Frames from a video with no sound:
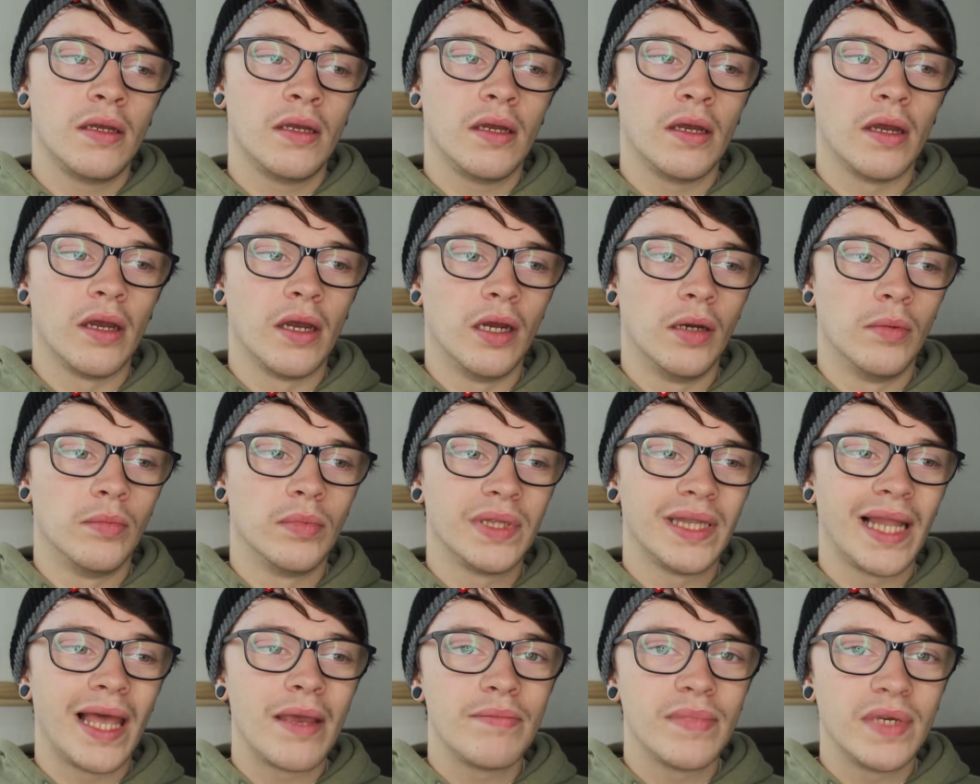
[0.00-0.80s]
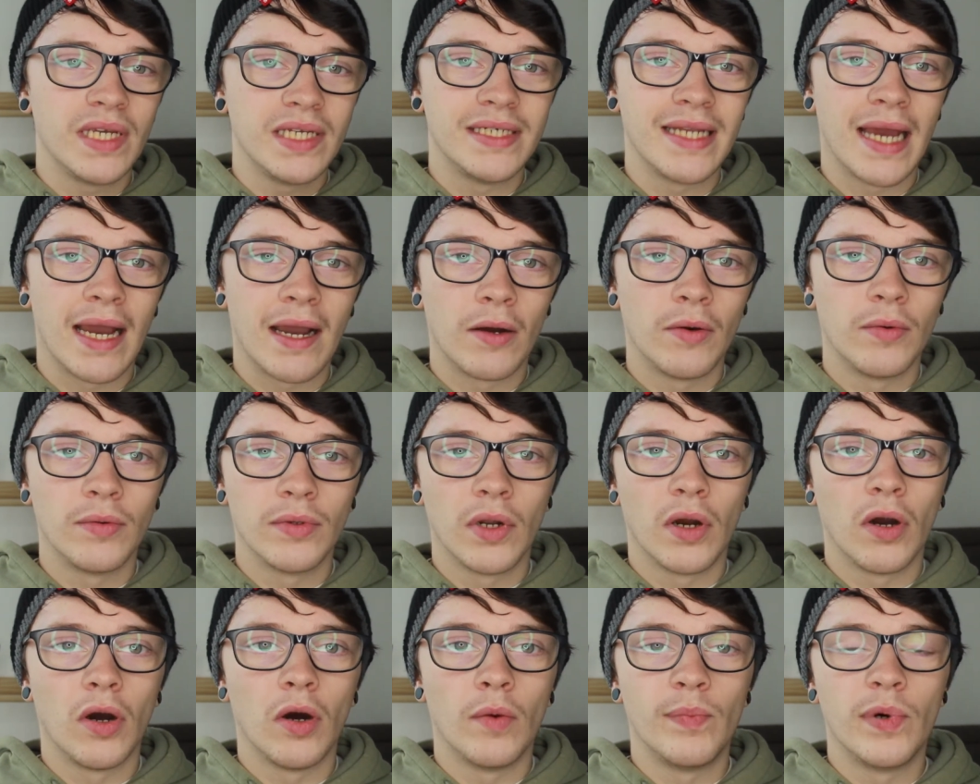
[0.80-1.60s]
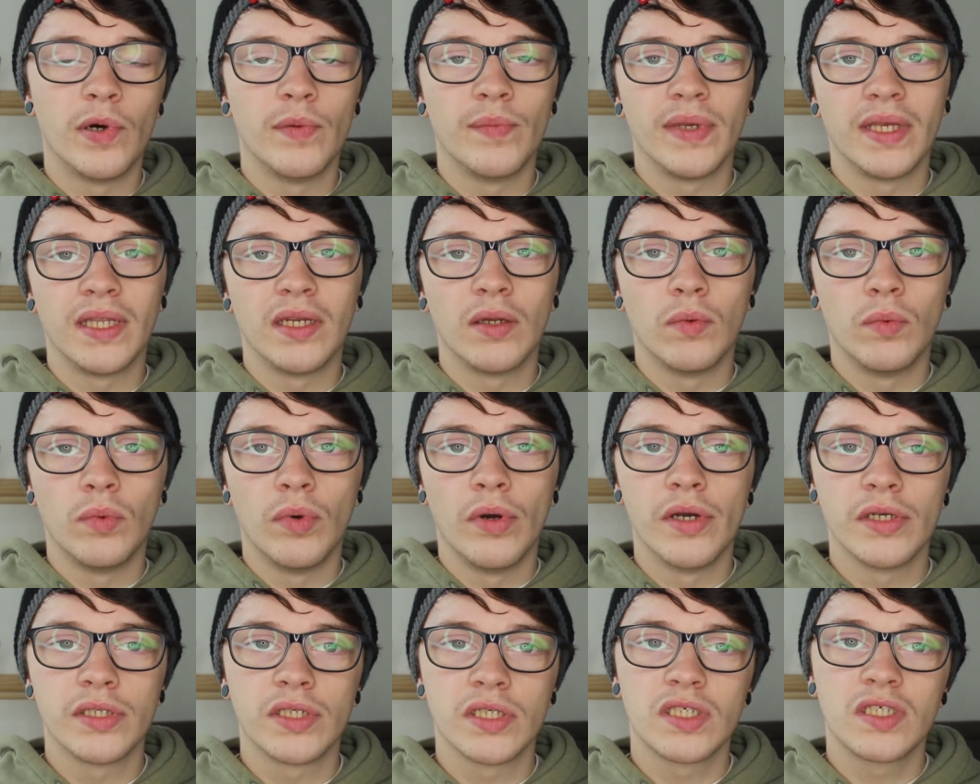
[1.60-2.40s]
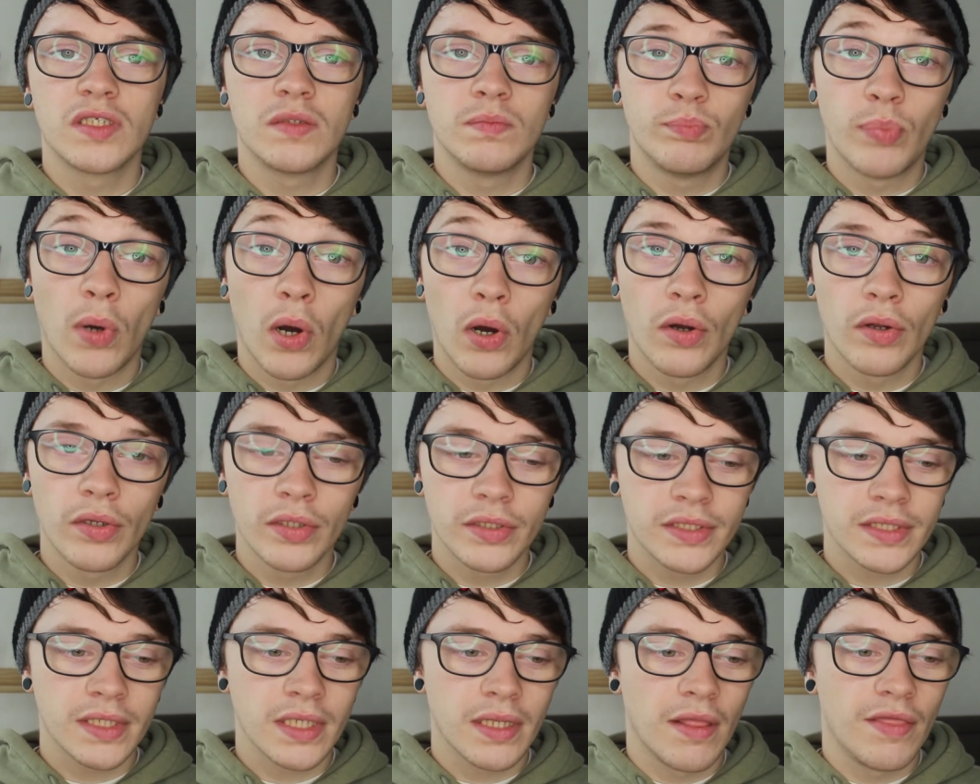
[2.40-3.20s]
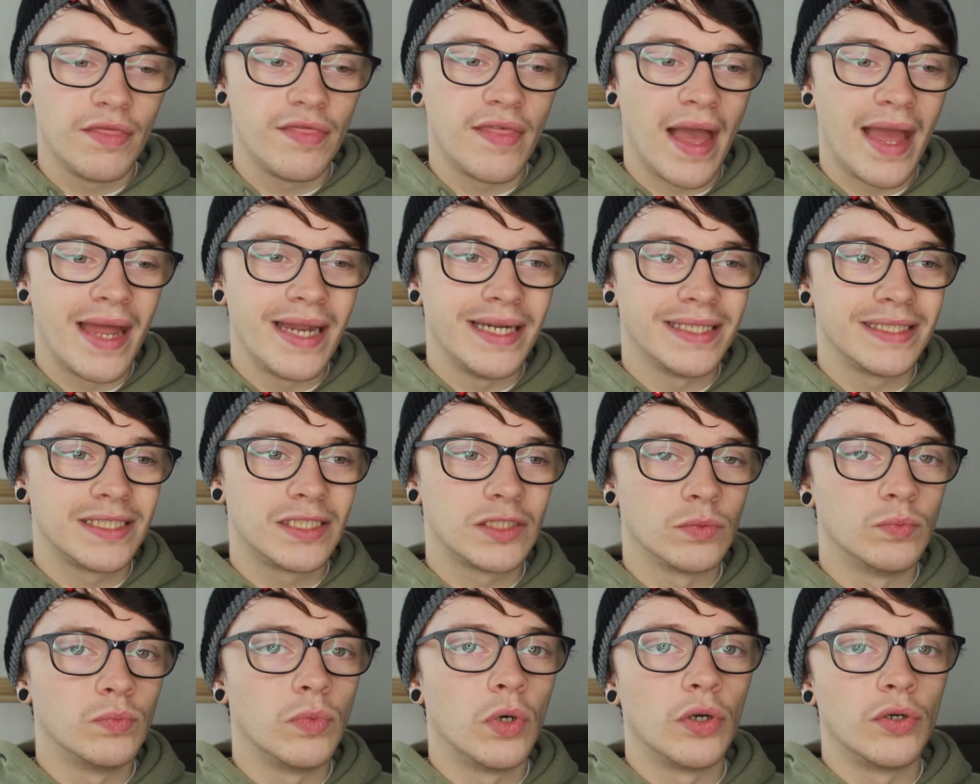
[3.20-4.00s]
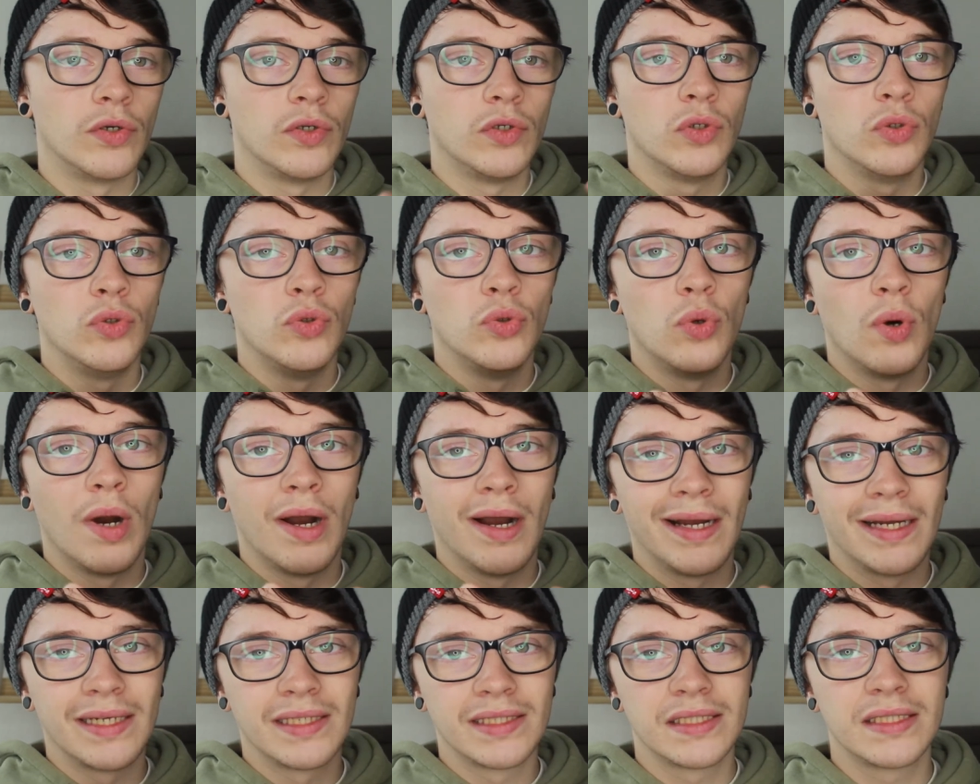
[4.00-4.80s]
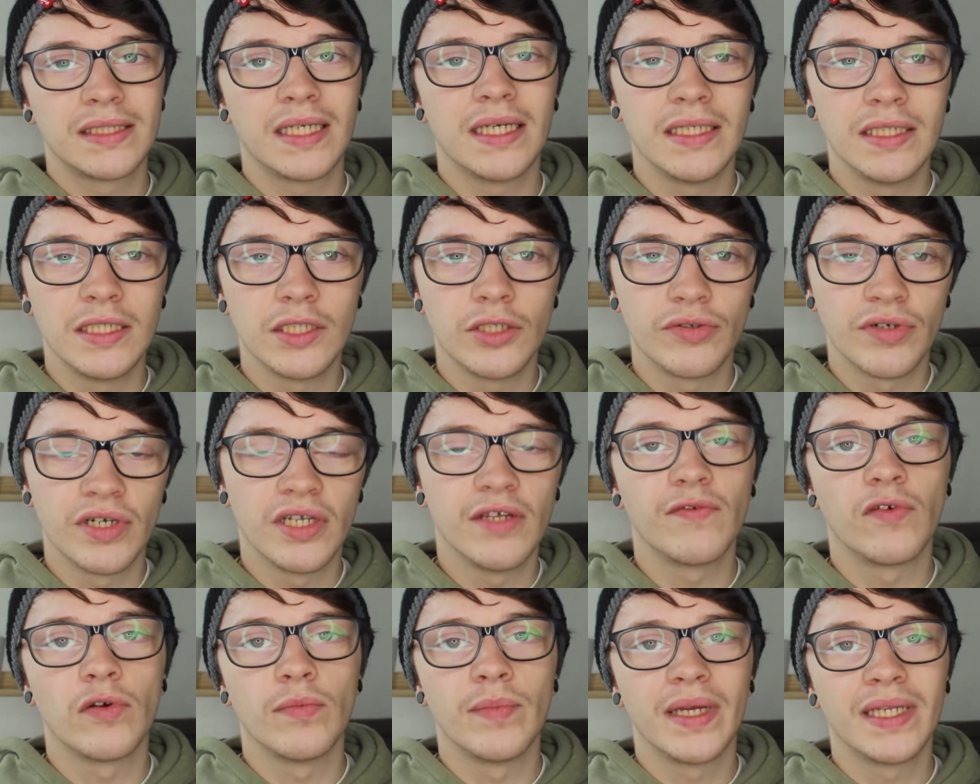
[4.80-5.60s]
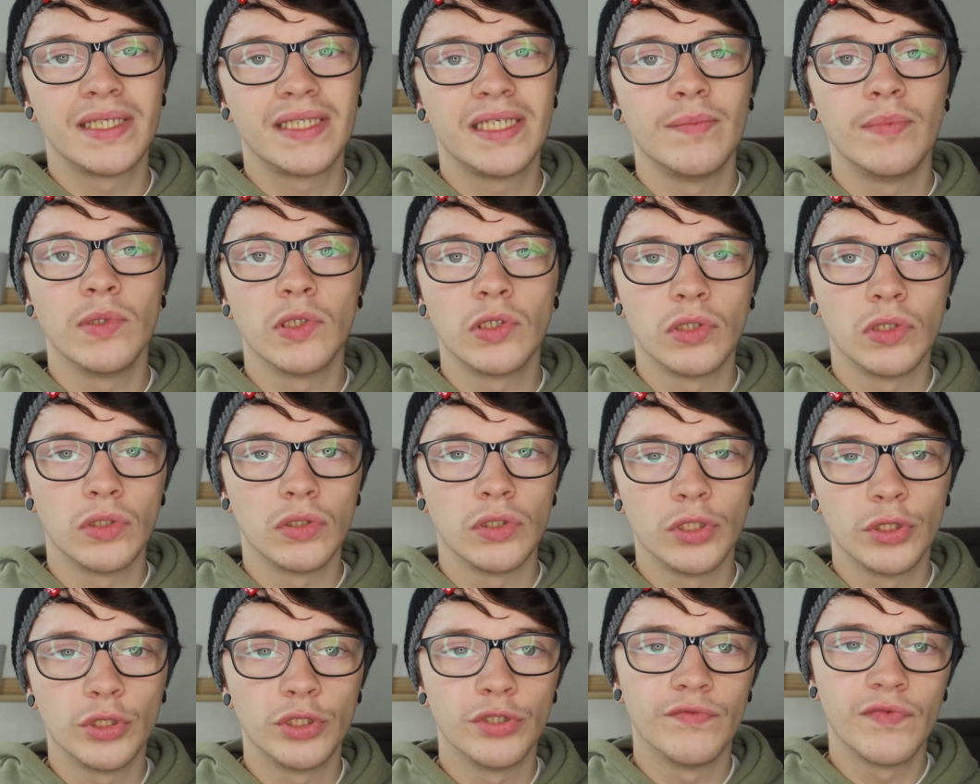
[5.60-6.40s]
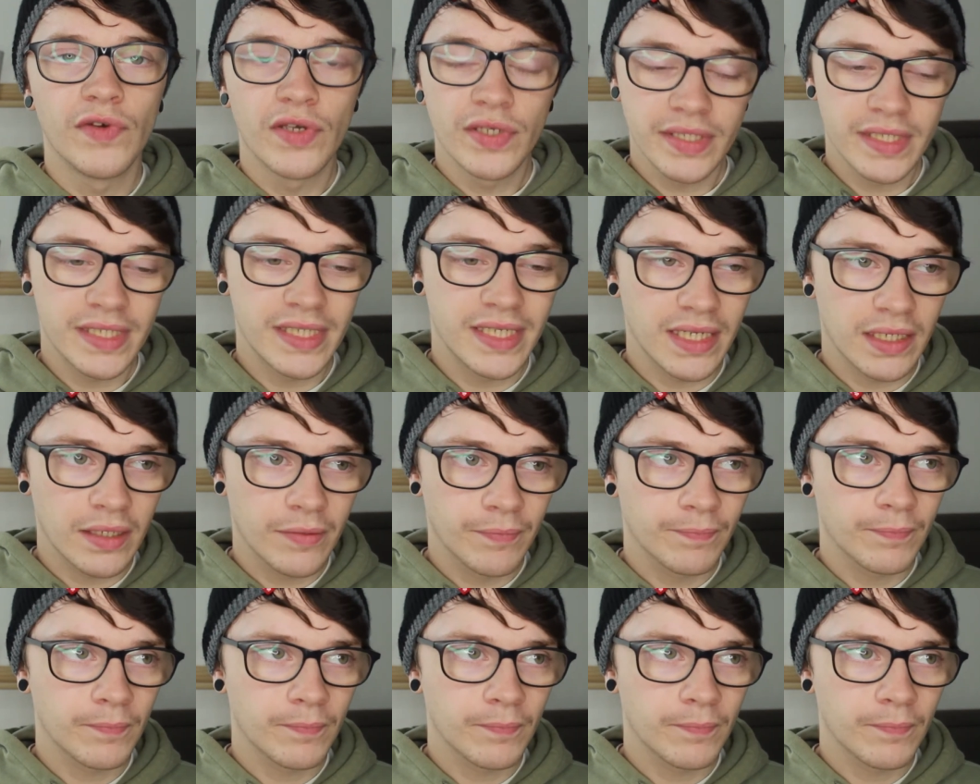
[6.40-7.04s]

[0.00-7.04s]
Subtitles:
let me down or put me in a worse spot than someone who has a degree from a typical university?